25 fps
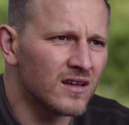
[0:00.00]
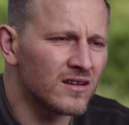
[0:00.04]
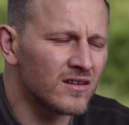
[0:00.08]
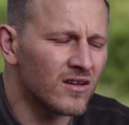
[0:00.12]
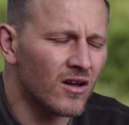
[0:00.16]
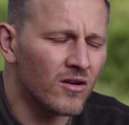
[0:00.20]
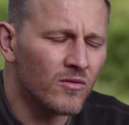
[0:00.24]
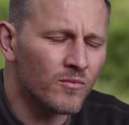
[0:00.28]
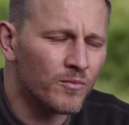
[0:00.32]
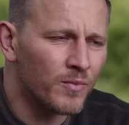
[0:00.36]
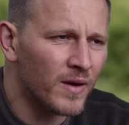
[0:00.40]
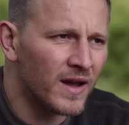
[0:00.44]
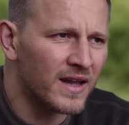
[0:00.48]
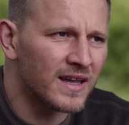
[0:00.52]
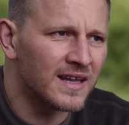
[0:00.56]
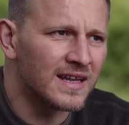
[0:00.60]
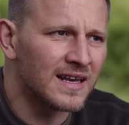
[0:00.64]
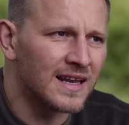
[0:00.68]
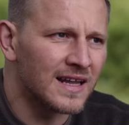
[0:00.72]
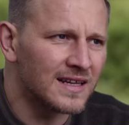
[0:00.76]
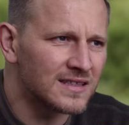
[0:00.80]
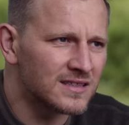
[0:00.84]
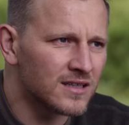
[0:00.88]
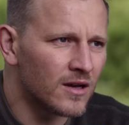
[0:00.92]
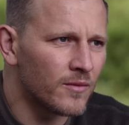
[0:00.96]
I don't bait
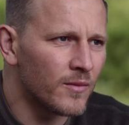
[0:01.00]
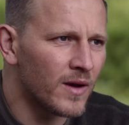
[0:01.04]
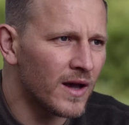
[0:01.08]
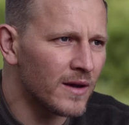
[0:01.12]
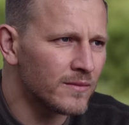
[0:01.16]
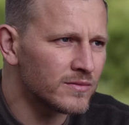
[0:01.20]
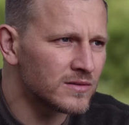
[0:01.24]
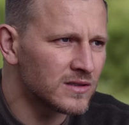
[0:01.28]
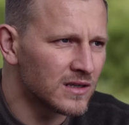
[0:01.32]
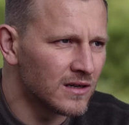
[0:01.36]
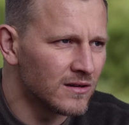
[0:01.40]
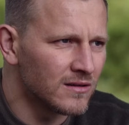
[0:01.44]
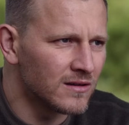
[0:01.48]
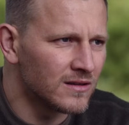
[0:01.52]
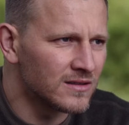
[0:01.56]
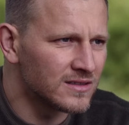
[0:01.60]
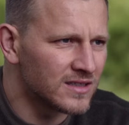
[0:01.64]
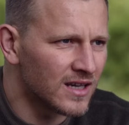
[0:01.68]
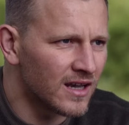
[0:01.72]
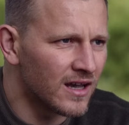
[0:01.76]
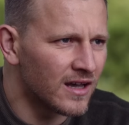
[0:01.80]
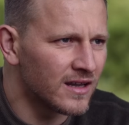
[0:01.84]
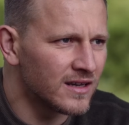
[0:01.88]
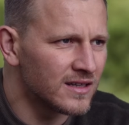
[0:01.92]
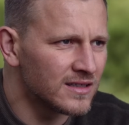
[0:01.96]
unless I'm absolutely
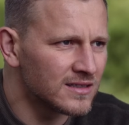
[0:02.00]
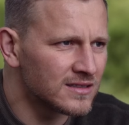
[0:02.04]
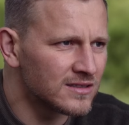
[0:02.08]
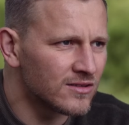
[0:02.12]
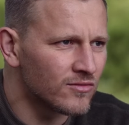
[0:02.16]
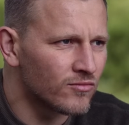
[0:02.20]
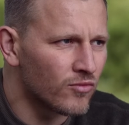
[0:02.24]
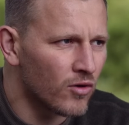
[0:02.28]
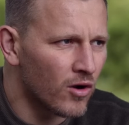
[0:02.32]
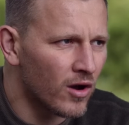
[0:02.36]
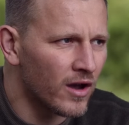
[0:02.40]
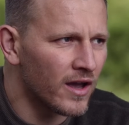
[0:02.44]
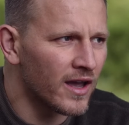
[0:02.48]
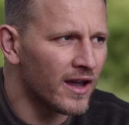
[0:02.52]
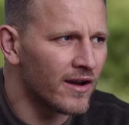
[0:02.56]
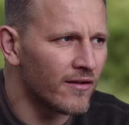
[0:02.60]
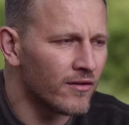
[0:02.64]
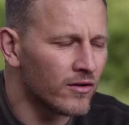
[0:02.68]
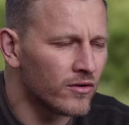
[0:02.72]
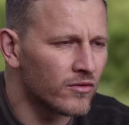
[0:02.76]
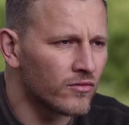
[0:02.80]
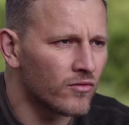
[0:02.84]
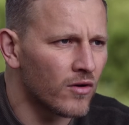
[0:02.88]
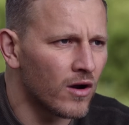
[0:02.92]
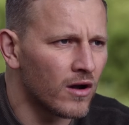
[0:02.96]
certain it's the right
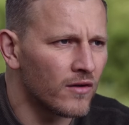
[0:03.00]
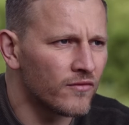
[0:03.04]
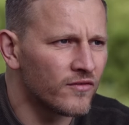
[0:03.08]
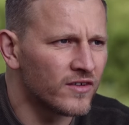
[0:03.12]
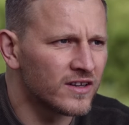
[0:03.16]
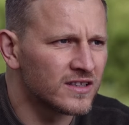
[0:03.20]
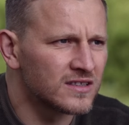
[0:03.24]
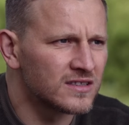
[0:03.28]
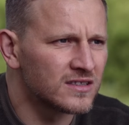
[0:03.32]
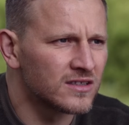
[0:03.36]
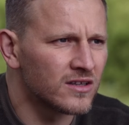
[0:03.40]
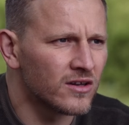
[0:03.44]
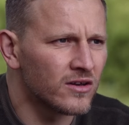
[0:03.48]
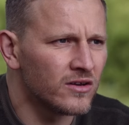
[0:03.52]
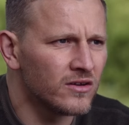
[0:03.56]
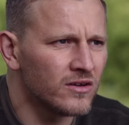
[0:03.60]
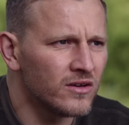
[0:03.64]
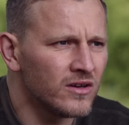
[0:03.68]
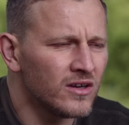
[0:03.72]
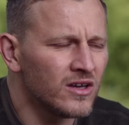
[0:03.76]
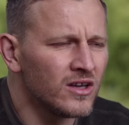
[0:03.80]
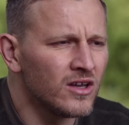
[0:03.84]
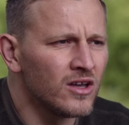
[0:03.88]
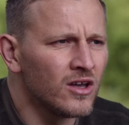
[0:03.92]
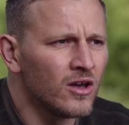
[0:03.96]
area, the right thing to do.
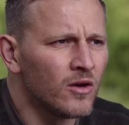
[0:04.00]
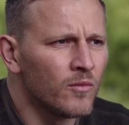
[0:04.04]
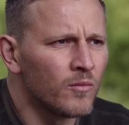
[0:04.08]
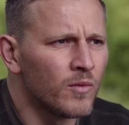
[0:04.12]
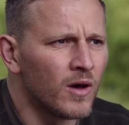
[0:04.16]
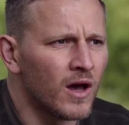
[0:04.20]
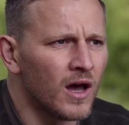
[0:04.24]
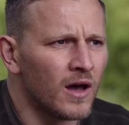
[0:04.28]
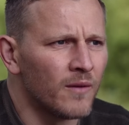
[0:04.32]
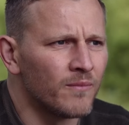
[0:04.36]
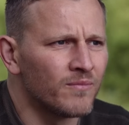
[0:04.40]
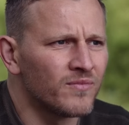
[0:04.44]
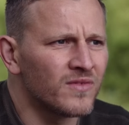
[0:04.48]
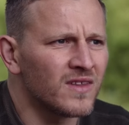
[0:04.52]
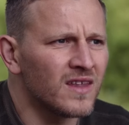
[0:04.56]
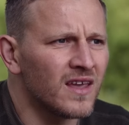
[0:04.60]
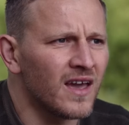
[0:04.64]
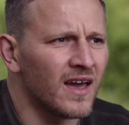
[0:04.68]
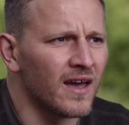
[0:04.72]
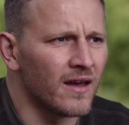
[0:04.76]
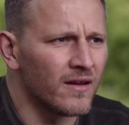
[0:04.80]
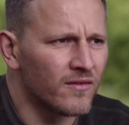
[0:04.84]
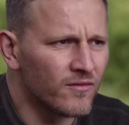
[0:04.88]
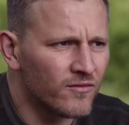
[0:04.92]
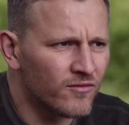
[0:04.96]
But um,
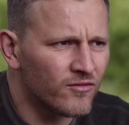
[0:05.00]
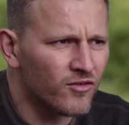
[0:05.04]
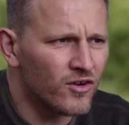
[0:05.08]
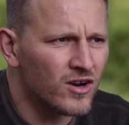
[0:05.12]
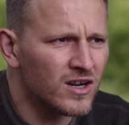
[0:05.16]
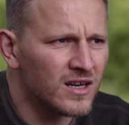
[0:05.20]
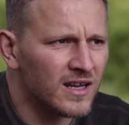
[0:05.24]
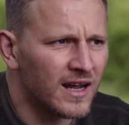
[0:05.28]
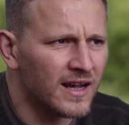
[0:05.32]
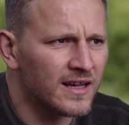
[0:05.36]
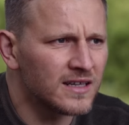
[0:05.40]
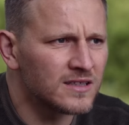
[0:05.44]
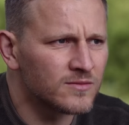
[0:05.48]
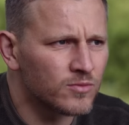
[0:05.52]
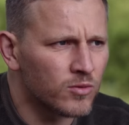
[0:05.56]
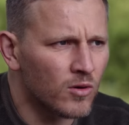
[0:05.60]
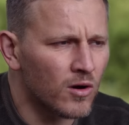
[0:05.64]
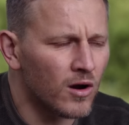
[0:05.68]
yeah, three days